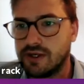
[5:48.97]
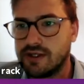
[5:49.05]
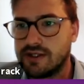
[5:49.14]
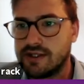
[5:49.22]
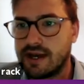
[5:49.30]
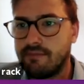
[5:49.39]

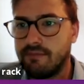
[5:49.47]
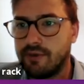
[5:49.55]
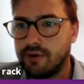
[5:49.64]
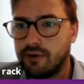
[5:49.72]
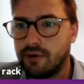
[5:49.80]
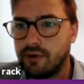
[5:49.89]
sample
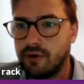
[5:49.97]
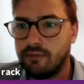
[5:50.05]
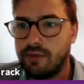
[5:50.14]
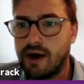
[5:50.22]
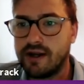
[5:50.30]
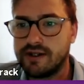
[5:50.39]
or
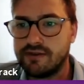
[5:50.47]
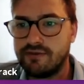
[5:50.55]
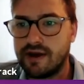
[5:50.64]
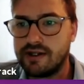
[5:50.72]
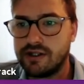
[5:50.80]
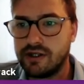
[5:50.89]
part of
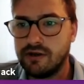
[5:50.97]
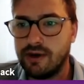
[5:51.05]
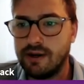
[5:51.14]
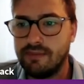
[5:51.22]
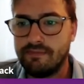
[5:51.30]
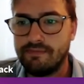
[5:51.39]
their
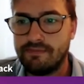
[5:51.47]
tumour.